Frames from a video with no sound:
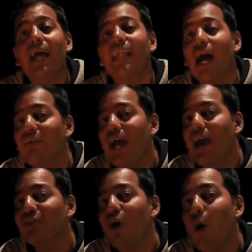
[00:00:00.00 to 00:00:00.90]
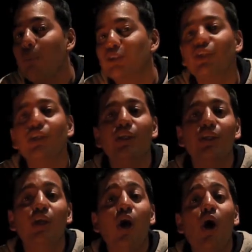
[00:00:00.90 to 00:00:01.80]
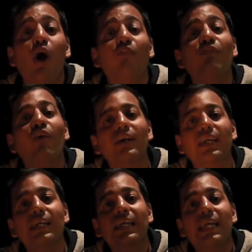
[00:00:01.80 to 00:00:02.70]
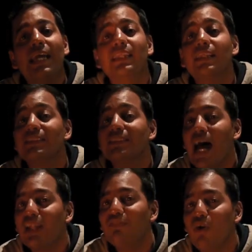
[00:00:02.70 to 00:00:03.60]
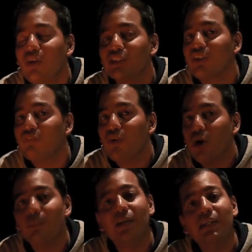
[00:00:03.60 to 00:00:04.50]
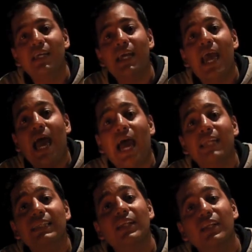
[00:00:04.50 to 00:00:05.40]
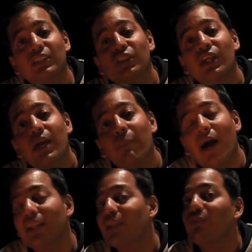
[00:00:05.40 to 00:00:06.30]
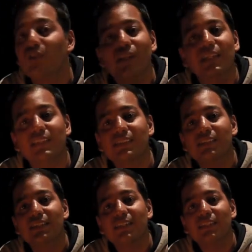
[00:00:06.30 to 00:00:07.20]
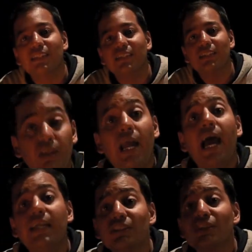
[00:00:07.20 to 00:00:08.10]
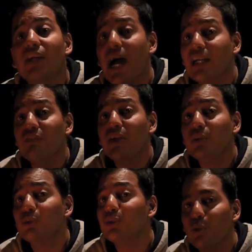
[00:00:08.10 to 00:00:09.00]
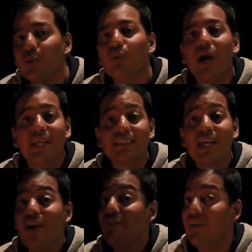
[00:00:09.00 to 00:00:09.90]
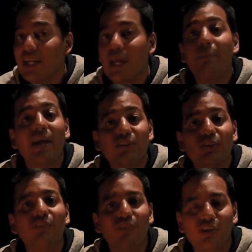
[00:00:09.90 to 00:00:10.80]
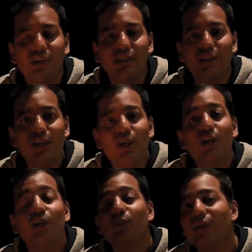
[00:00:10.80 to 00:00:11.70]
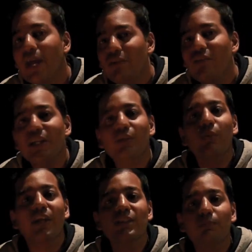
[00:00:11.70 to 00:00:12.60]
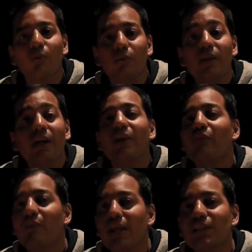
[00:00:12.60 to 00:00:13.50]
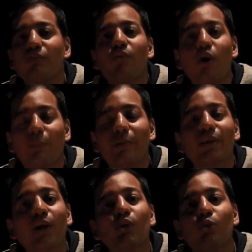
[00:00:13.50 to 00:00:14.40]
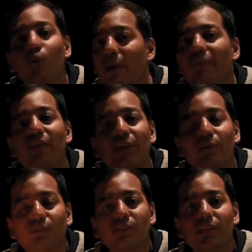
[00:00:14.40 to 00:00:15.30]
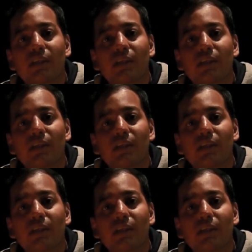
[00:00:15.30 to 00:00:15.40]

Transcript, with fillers: now I have the opportunity of working in the Sal forest of Corbett and the rich Himalayan foothills. I just can't wait to show you guys where I'm actually working. So get ready to explore the trails of Corbett through my videos.